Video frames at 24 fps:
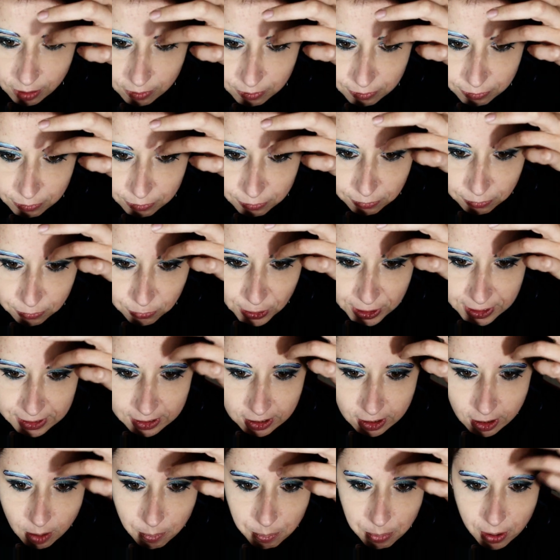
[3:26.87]
I fricked
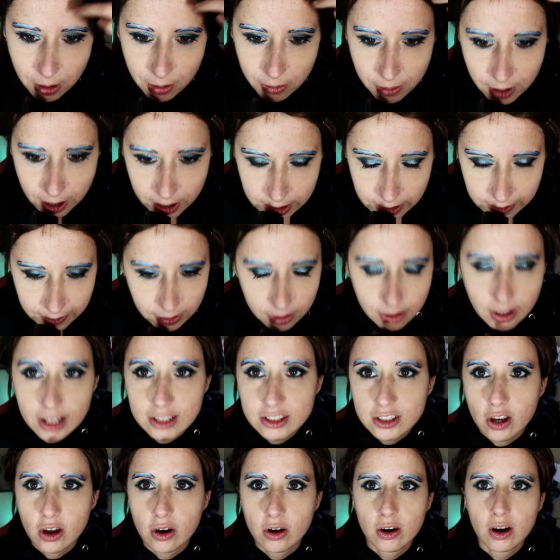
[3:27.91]
it up already.
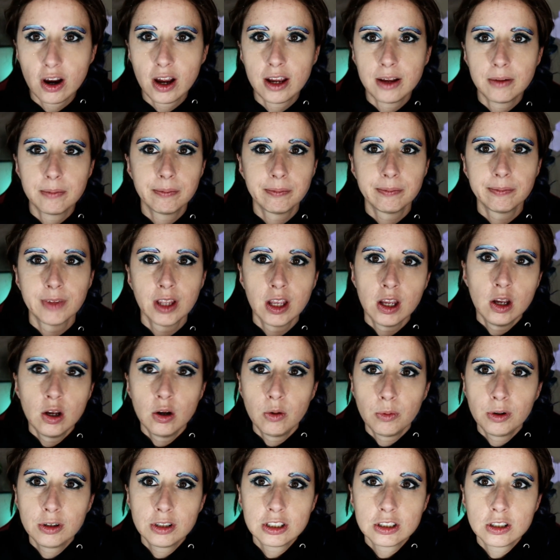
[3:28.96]
That's all right.
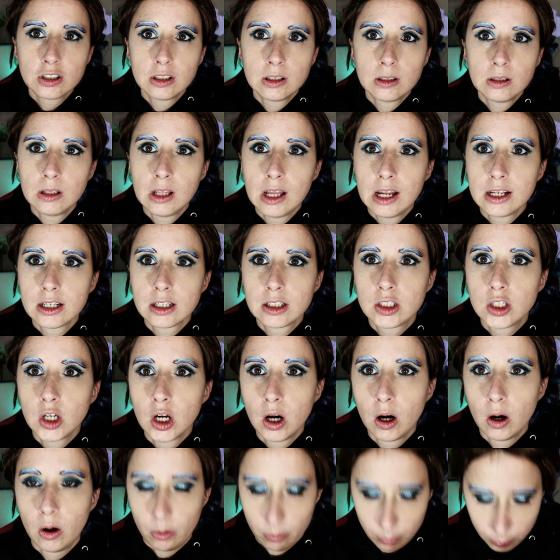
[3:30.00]
We're just gonna let it
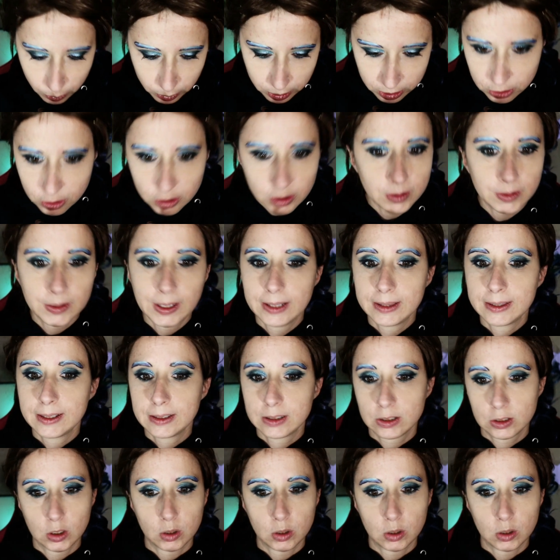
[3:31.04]
go. We're just gonna let this